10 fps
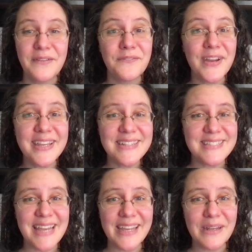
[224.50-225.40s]

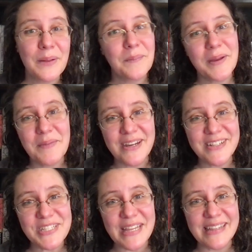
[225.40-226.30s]
Frankenstein by Mary
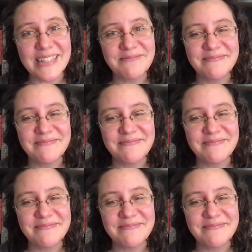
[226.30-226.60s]
Shelley.